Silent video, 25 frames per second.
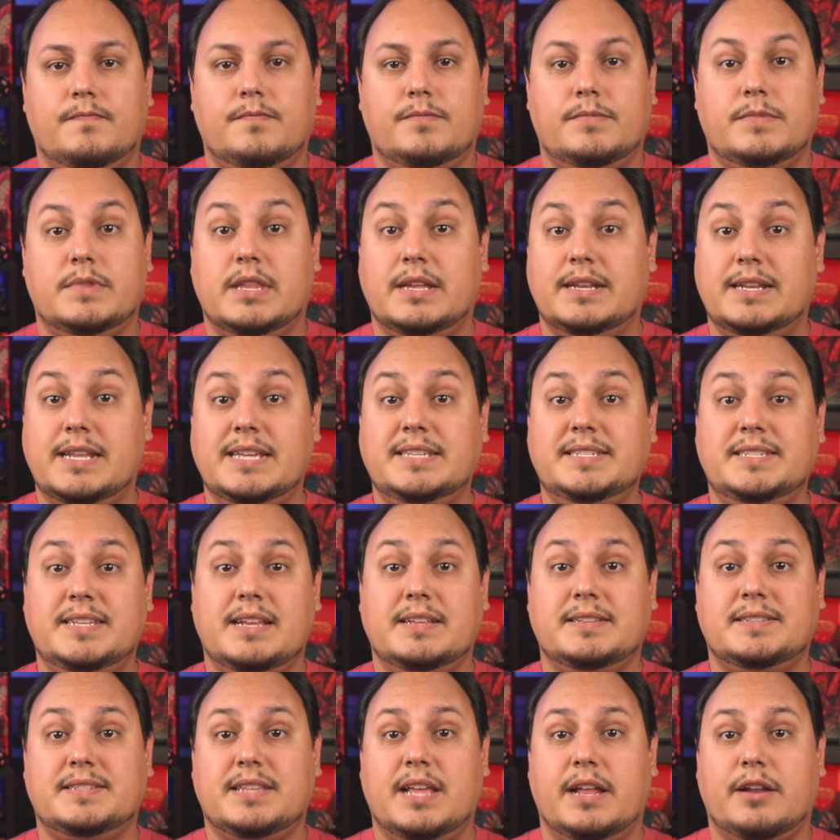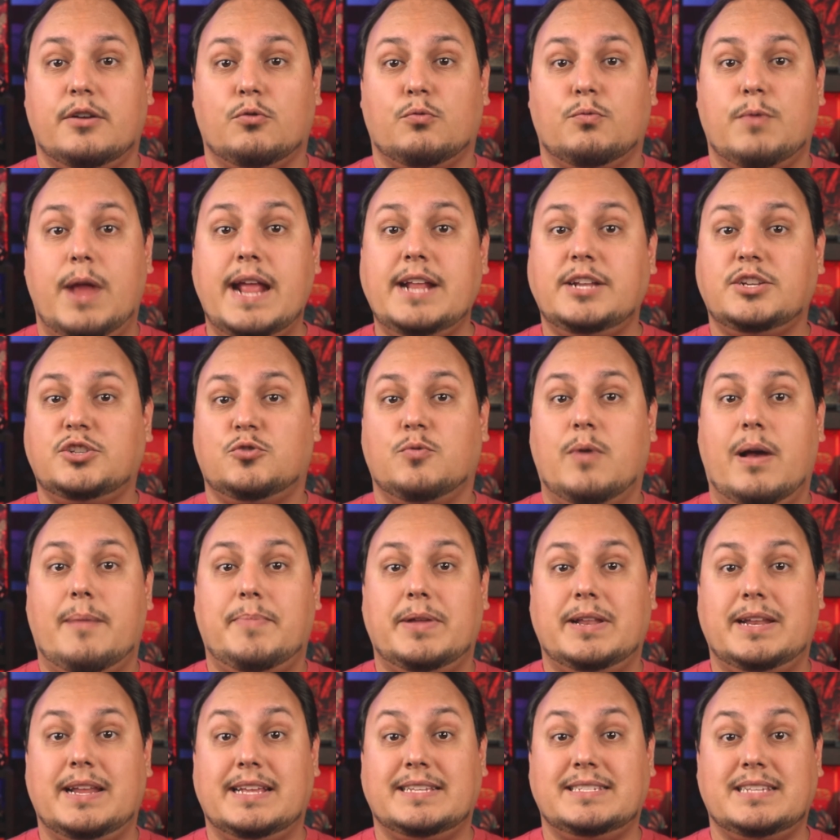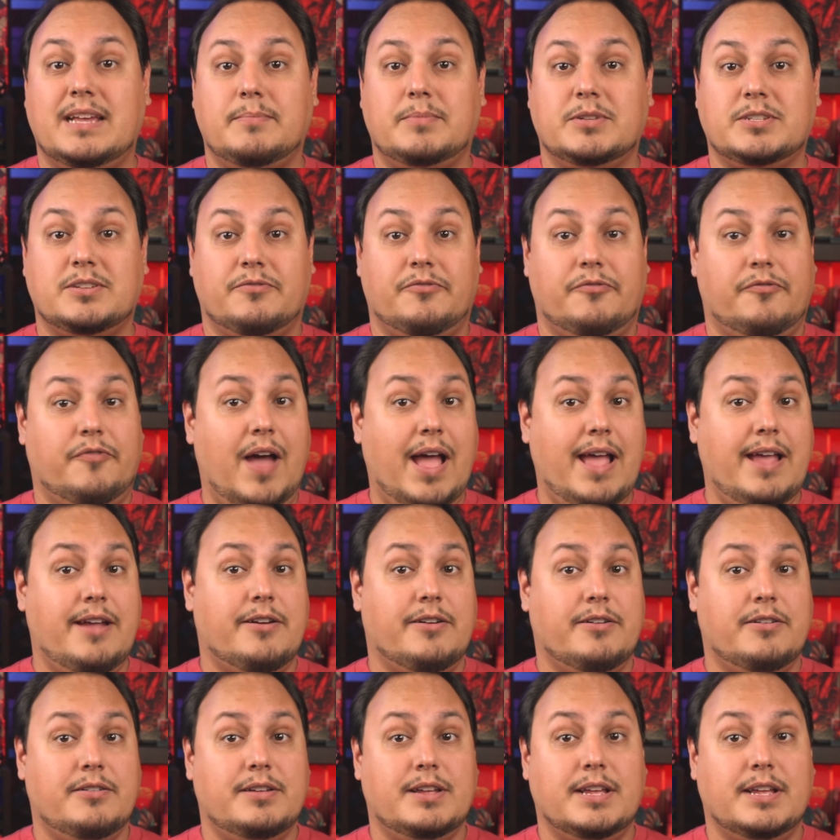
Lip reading: The distance that a ranged weapon is able to fire